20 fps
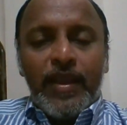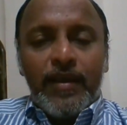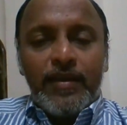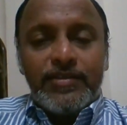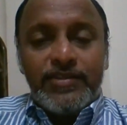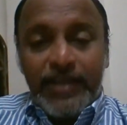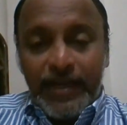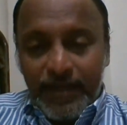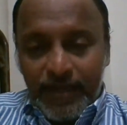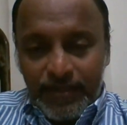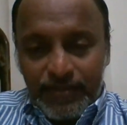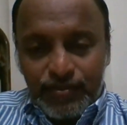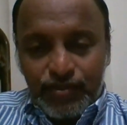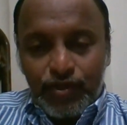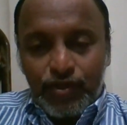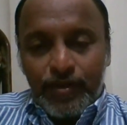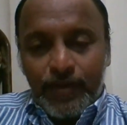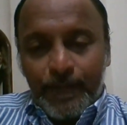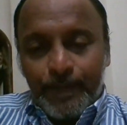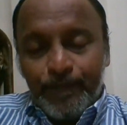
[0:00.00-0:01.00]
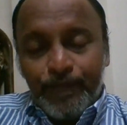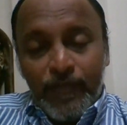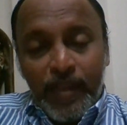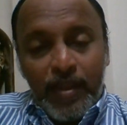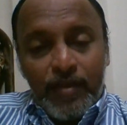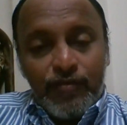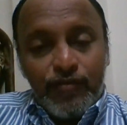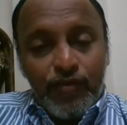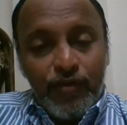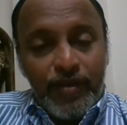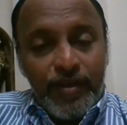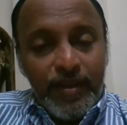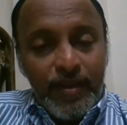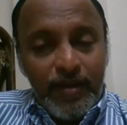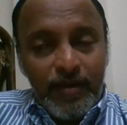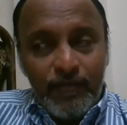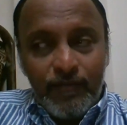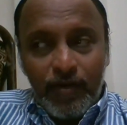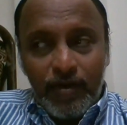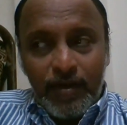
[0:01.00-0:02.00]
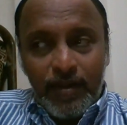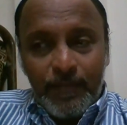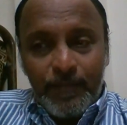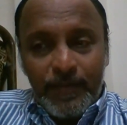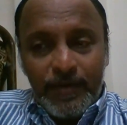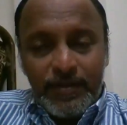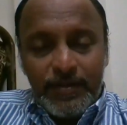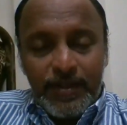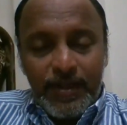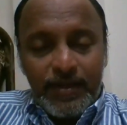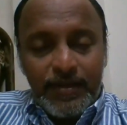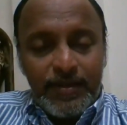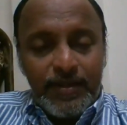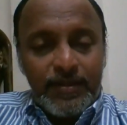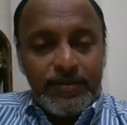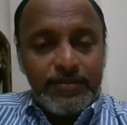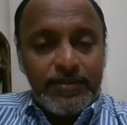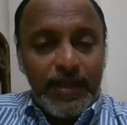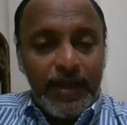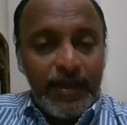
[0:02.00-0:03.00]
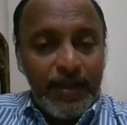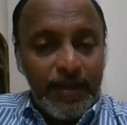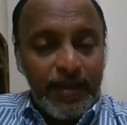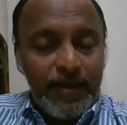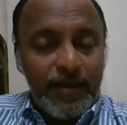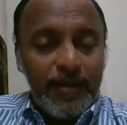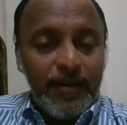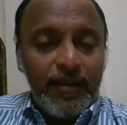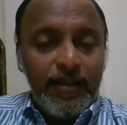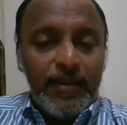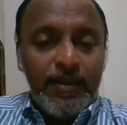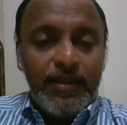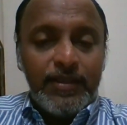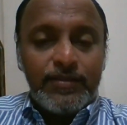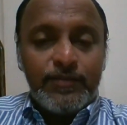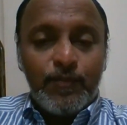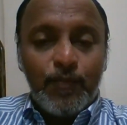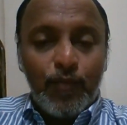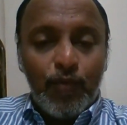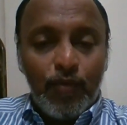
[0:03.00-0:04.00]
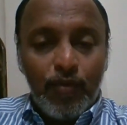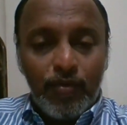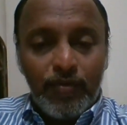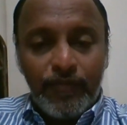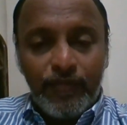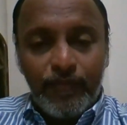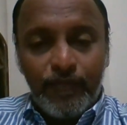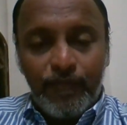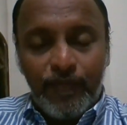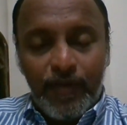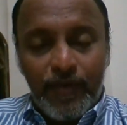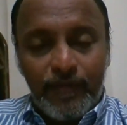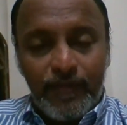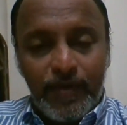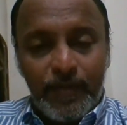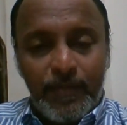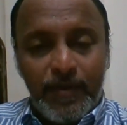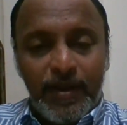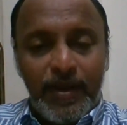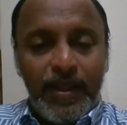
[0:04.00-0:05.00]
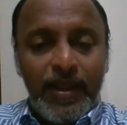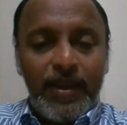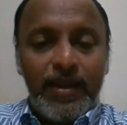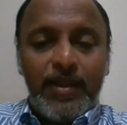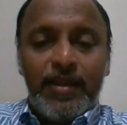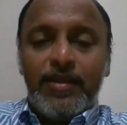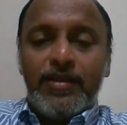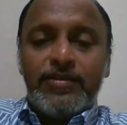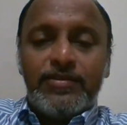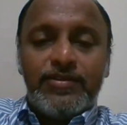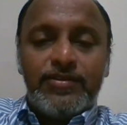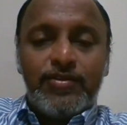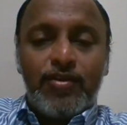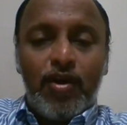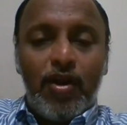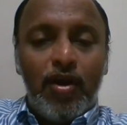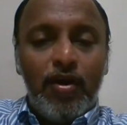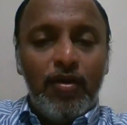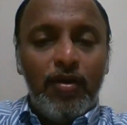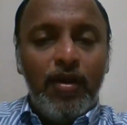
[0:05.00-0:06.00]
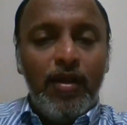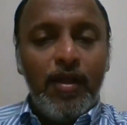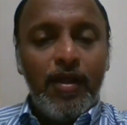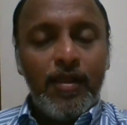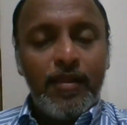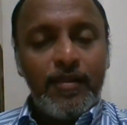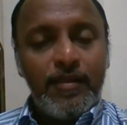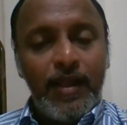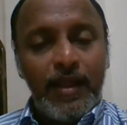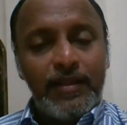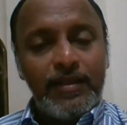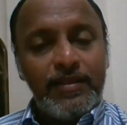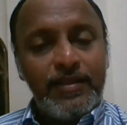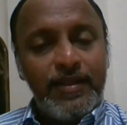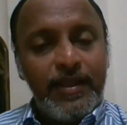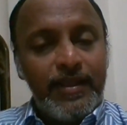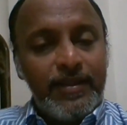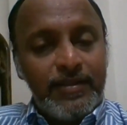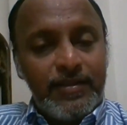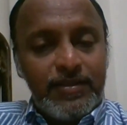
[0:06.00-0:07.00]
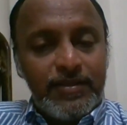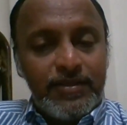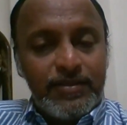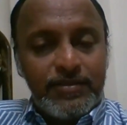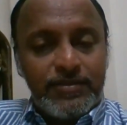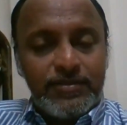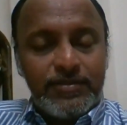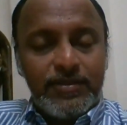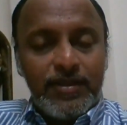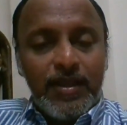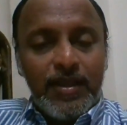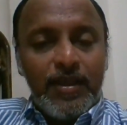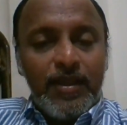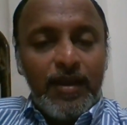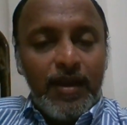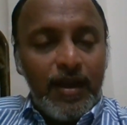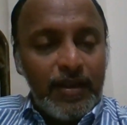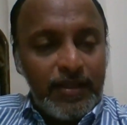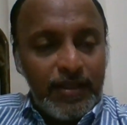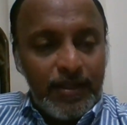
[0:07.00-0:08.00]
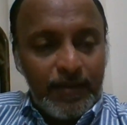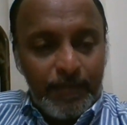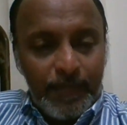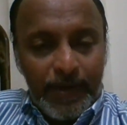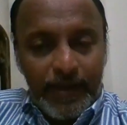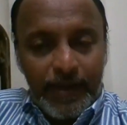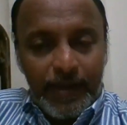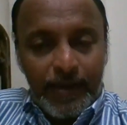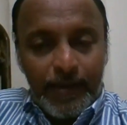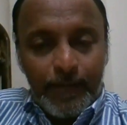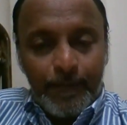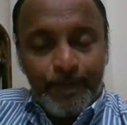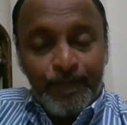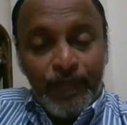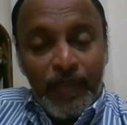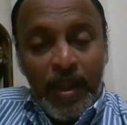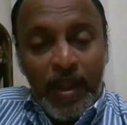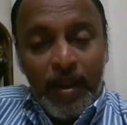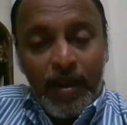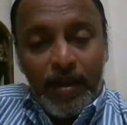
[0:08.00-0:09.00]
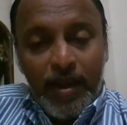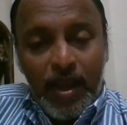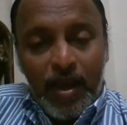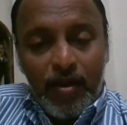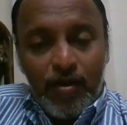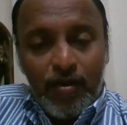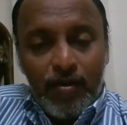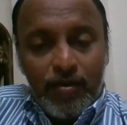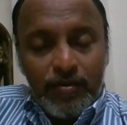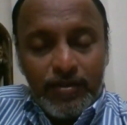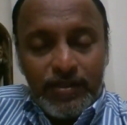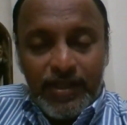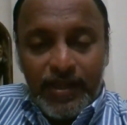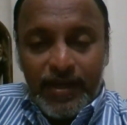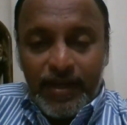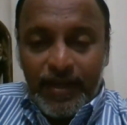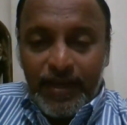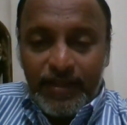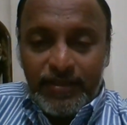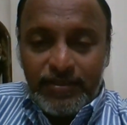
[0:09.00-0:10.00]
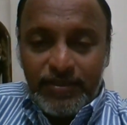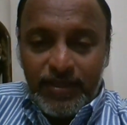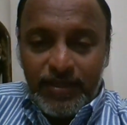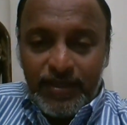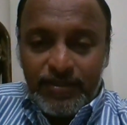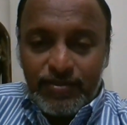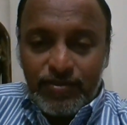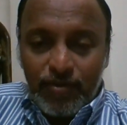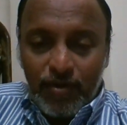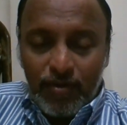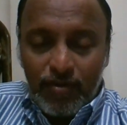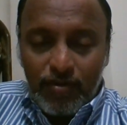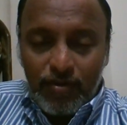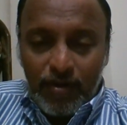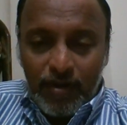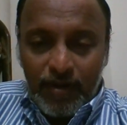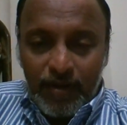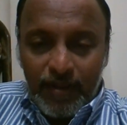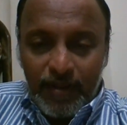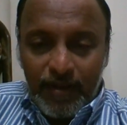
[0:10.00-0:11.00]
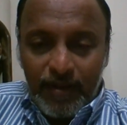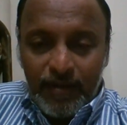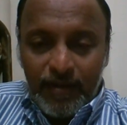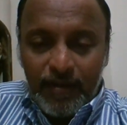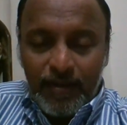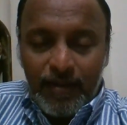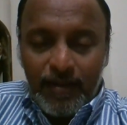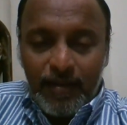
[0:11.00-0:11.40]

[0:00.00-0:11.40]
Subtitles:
Saturn, sorry. So here what happened that the Saturn is more favorable and strong rather than this other planet. Now the relation is not cordial